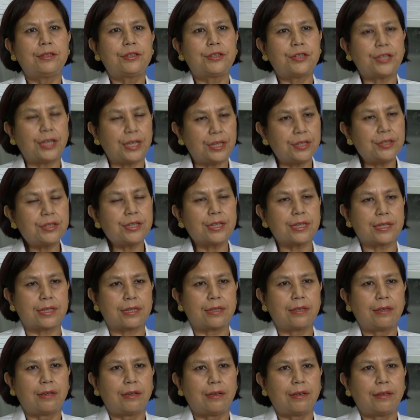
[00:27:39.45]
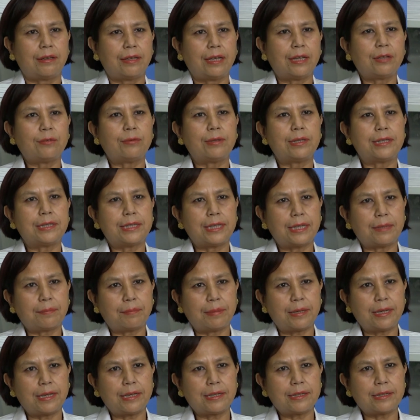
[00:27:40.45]
changes that will
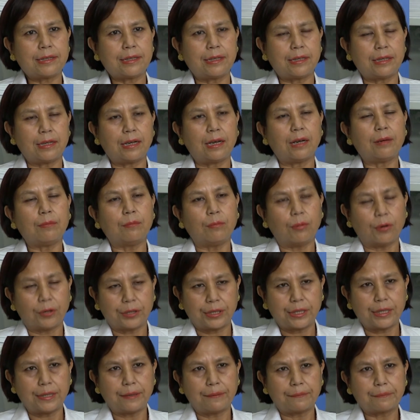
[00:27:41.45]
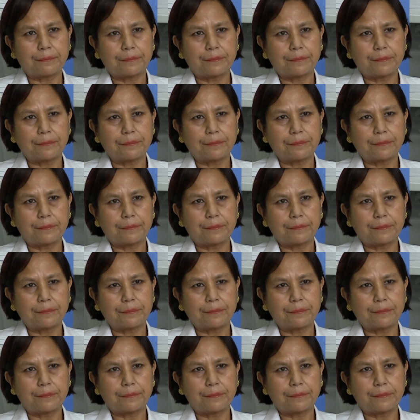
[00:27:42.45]
take place in our body.